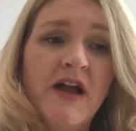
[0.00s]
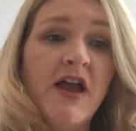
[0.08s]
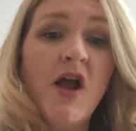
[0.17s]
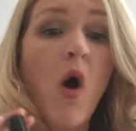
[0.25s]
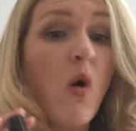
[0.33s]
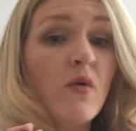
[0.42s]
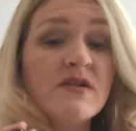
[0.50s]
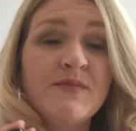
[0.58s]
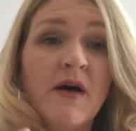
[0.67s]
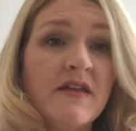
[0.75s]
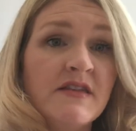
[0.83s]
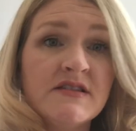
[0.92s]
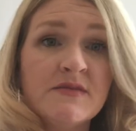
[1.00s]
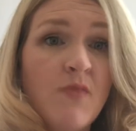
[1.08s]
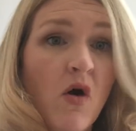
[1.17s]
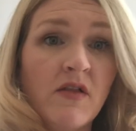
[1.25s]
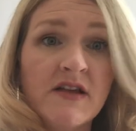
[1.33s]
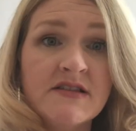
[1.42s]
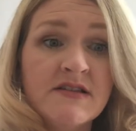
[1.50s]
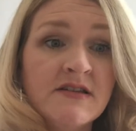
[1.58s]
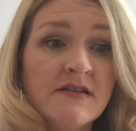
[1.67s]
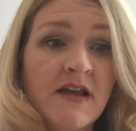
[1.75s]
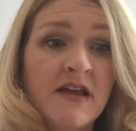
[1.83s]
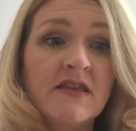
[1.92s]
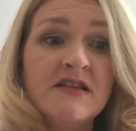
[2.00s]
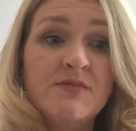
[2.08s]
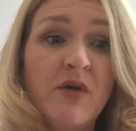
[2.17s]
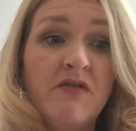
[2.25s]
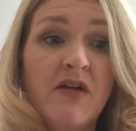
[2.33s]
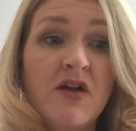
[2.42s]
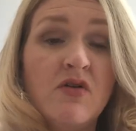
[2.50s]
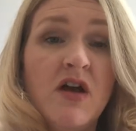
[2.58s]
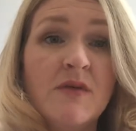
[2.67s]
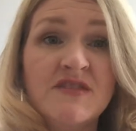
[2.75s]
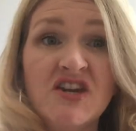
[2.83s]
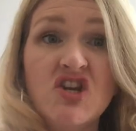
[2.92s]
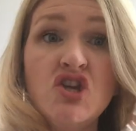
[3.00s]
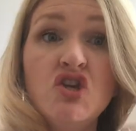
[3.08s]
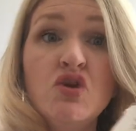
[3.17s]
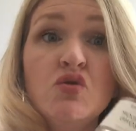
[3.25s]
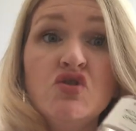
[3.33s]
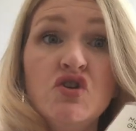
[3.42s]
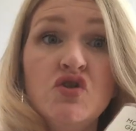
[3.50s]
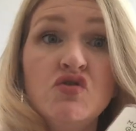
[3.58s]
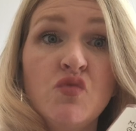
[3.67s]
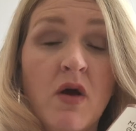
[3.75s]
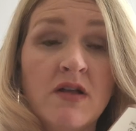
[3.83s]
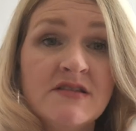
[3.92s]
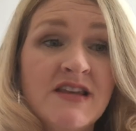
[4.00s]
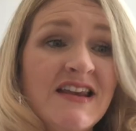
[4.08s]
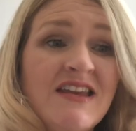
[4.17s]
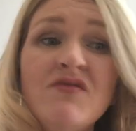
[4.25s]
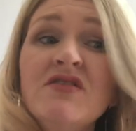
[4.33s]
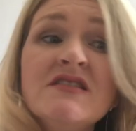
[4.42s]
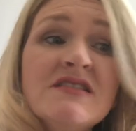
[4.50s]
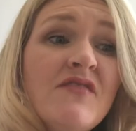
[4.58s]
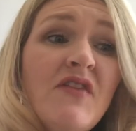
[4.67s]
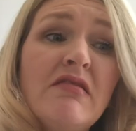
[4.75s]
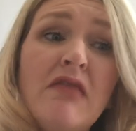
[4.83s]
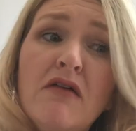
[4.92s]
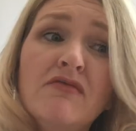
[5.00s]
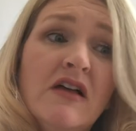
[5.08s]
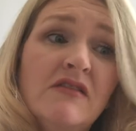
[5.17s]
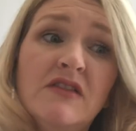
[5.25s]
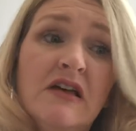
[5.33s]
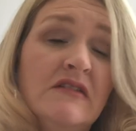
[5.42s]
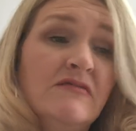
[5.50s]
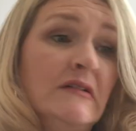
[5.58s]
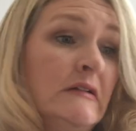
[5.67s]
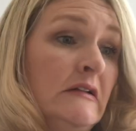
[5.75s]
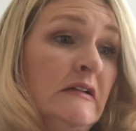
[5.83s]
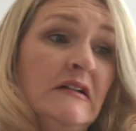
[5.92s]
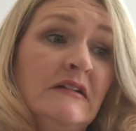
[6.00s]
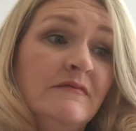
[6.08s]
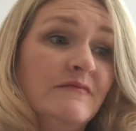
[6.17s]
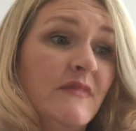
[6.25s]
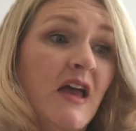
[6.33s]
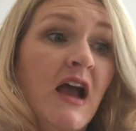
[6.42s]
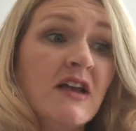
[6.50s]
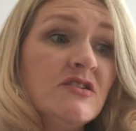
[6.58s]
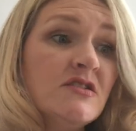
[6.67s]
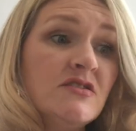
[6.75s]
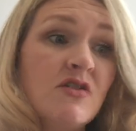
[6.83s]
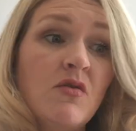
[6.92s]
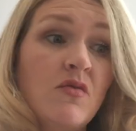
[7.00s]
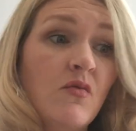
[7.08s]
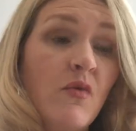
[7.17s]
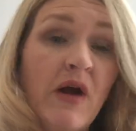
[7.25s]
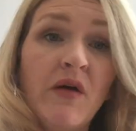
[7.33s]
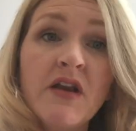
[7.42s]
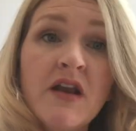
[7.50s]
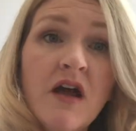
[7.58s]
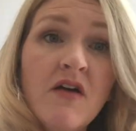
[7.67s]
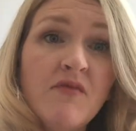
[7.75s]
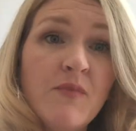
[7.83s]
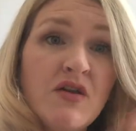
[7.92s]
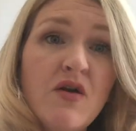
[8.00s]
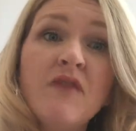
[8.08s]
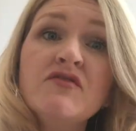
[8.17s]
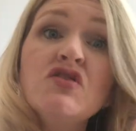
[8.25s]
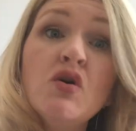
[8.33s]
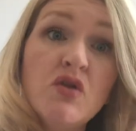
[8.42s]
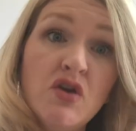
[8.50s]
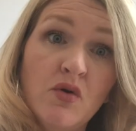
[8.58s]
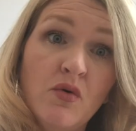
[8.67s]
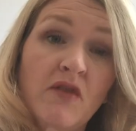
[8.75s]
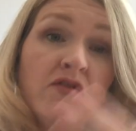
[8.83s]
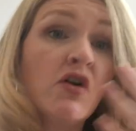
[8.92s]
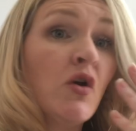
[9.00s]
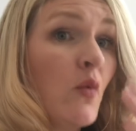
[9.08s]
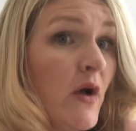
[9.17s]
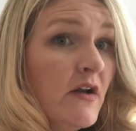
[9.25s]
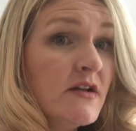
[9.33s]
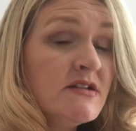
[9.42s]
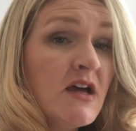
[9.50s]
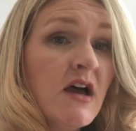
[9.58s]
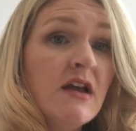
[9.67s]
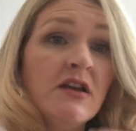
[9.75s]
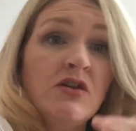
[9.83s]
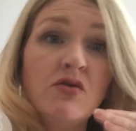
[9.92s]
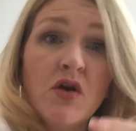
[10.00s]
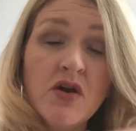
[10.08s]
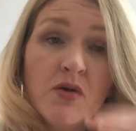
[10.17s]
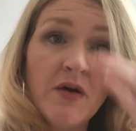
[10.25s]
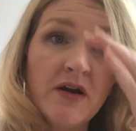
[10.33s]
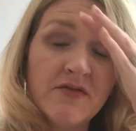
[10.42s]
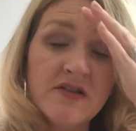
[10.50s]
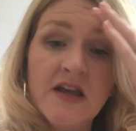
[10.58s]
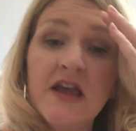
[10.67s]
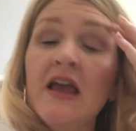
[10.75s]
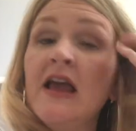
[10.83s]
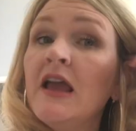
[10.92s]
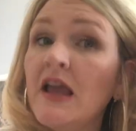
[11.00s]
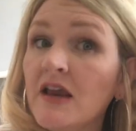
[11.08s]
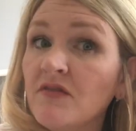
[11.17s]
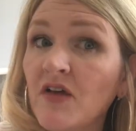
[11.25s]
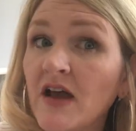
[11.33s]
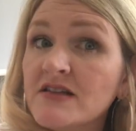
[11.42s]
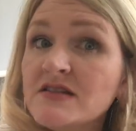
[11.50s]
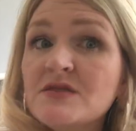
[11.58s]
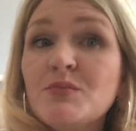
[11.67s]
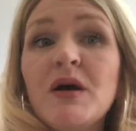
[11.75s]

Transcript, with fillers: I always buy the smallest. Like this Byredo comes in huge, huge ones. And even the stuff I love, love, love, I just don't wear it enough. But you have to know you. If you're gonna wear it a ton and you know you're gonna wear it every day, invest.